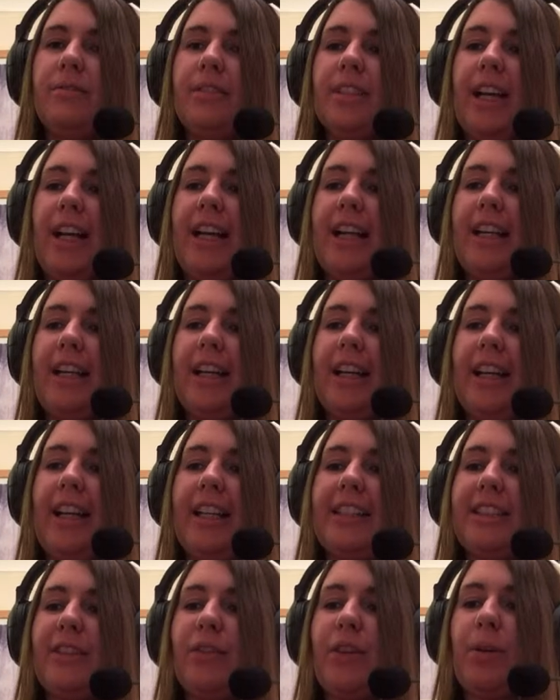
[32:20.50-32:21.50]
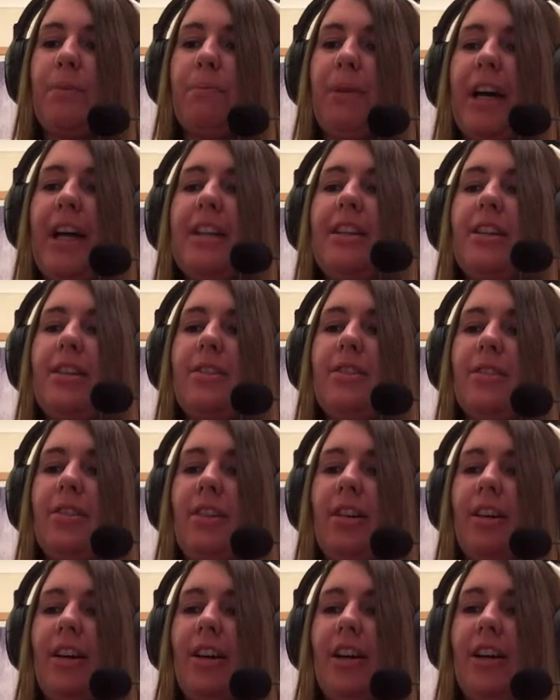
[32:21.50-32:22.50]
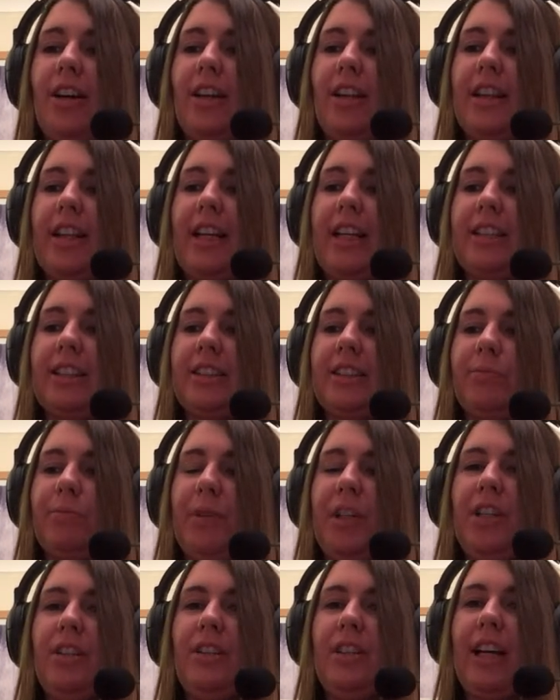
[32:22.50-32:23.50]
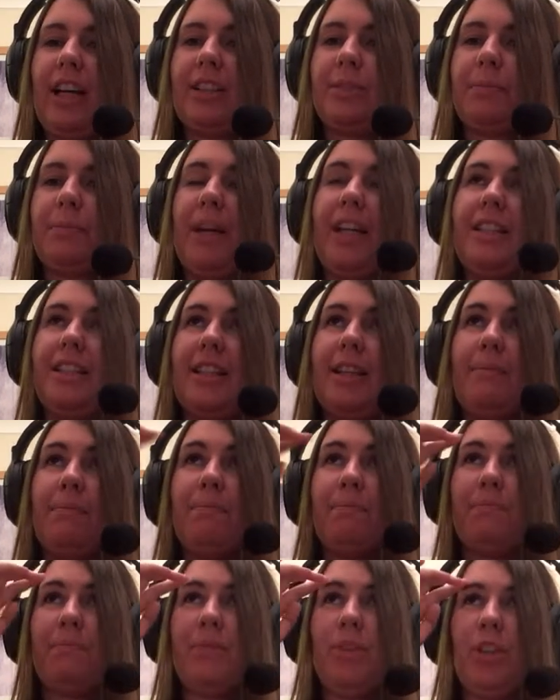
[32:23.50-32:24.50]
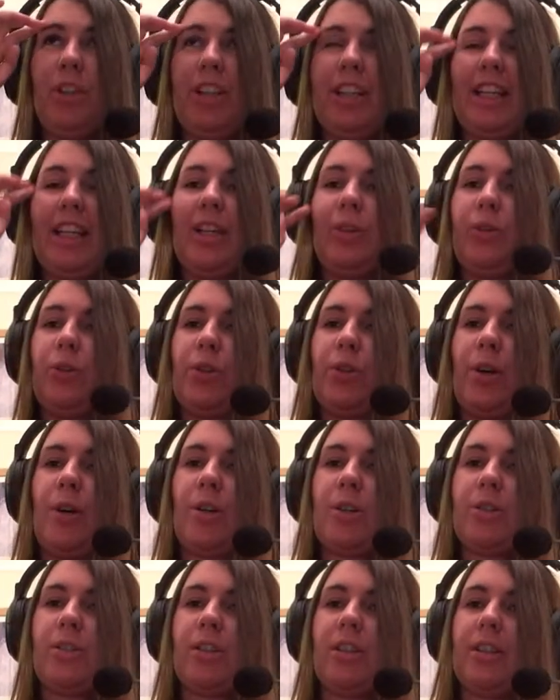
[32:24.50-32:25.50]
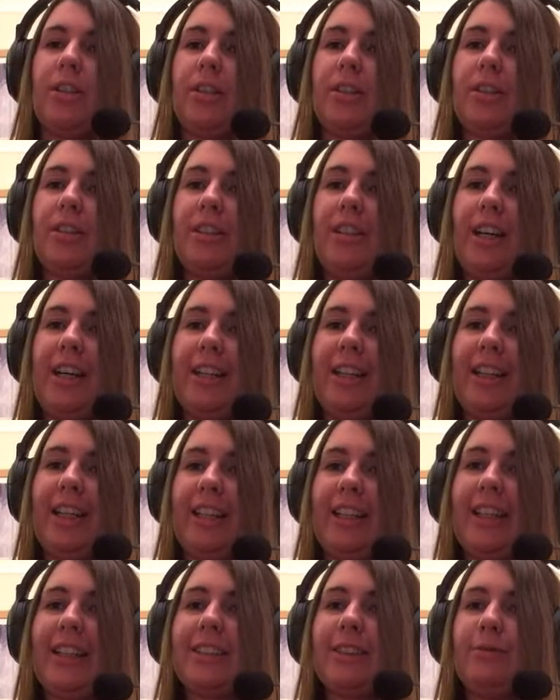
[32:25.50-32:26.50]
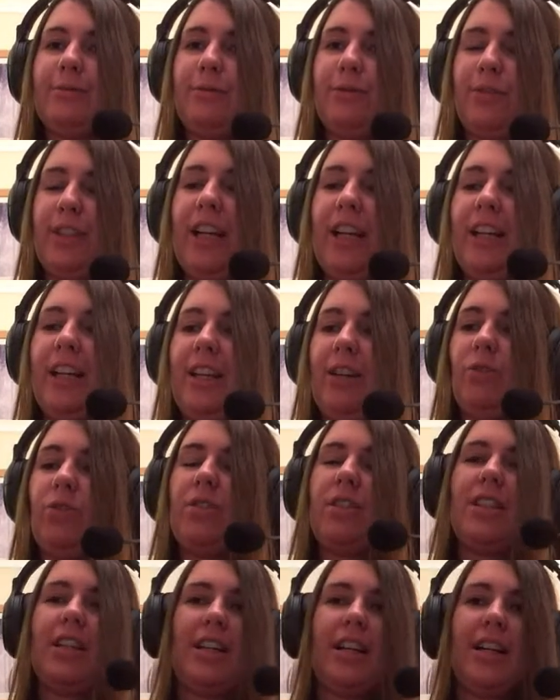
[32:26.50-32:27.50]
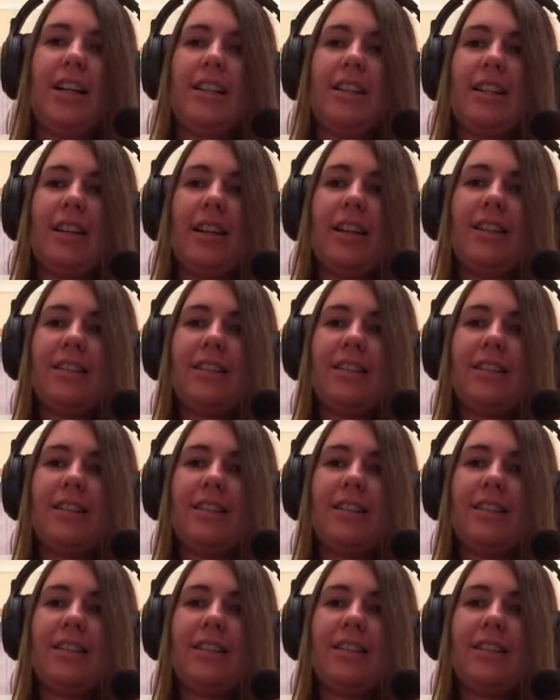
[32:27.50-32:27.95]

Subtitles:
Like, let's have a companion that's basically going to kill the Doctor. I think that's a really interesting idea.